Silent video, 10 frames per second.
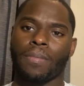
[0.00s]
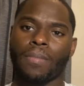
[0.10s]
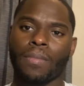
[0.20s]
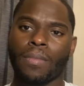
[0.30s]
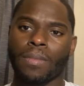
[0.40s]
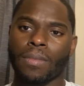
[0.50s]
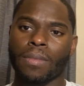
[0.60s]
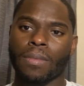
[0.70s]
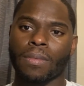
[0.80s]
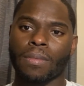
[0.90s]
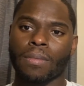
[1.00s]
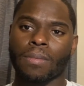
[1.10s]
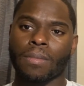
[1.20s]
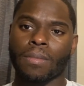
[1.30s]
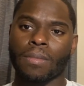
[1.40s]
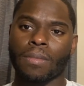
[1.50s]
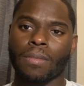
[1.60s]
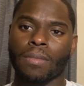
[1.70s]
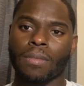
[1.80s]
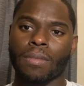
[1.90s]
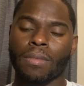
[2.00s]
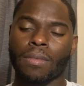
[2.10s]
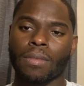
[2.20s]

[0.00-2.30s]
No one is speaking in this clip.